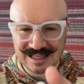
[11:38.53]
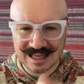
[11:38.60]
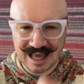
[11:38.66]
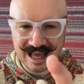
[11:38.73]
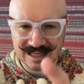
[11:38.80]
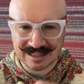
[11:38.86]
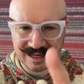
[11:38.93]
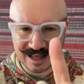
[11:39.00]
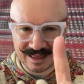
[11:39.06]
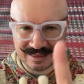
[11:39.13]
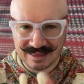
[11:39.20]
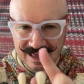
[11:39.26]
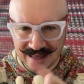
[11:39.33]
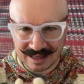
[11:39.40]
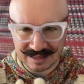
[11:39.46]
hairs like
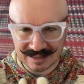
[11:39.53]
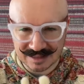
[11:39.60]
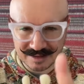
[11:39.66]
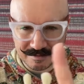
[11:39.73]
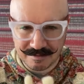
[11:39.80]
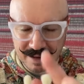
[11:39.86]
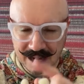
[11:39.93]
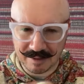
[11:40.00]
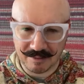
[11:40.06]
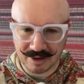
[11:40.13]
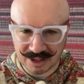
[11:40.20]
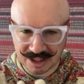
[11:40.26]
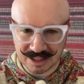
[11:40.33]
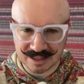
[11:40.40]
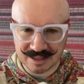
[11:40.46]
these, the MAC
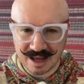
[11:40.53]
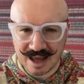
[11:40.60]
brushes,